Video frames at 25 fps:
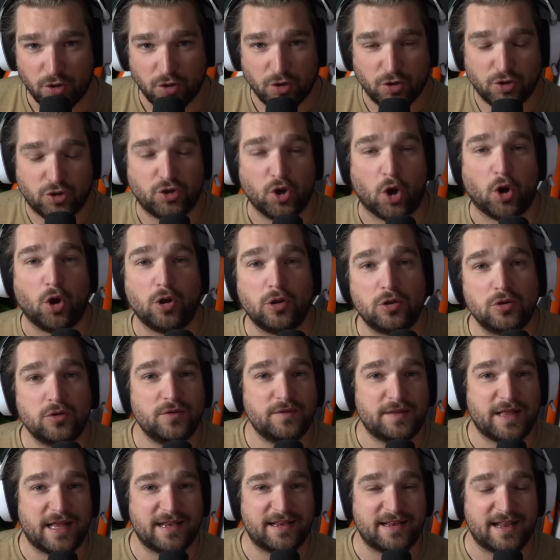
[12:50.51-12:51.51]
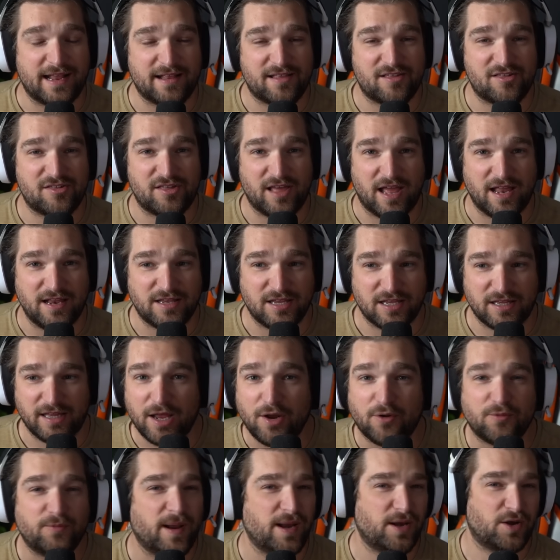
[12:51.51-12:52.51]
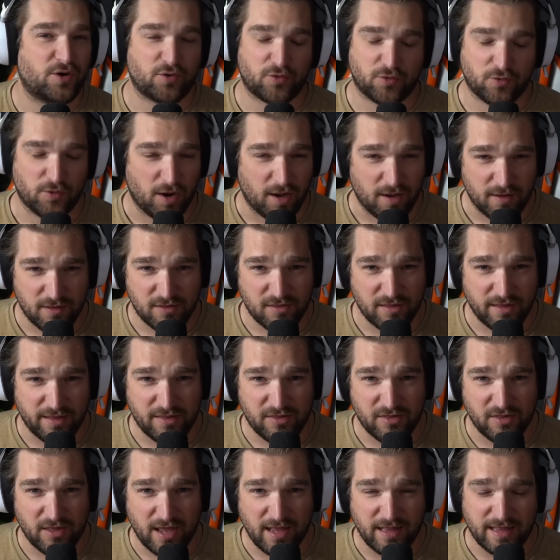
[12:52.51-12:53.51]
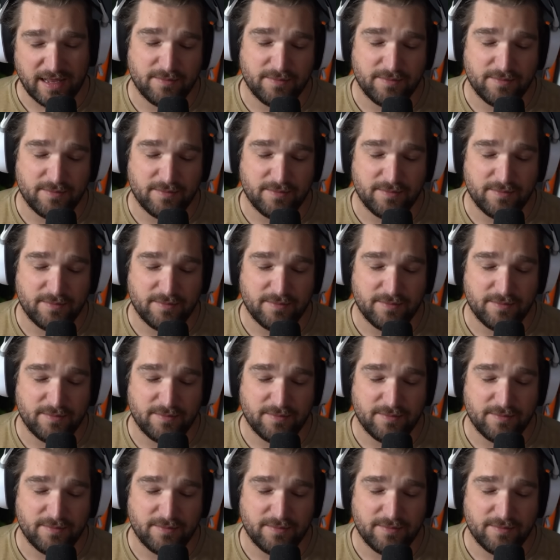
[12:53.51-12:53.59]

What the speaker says: dollar that gets sent to like Red Cross, let's say,